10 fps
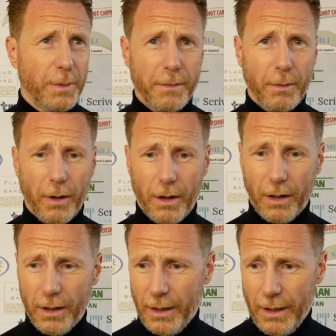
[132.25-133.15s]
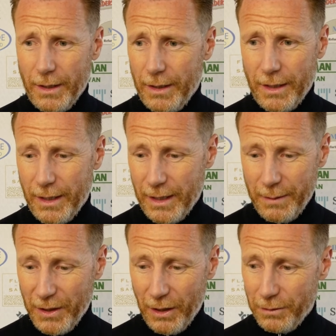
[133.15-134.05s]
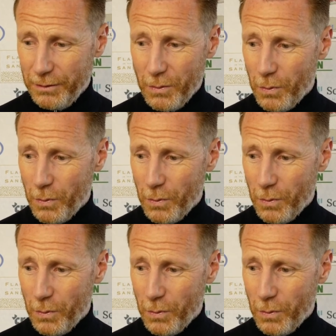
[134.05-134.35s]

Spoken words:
People are, you know,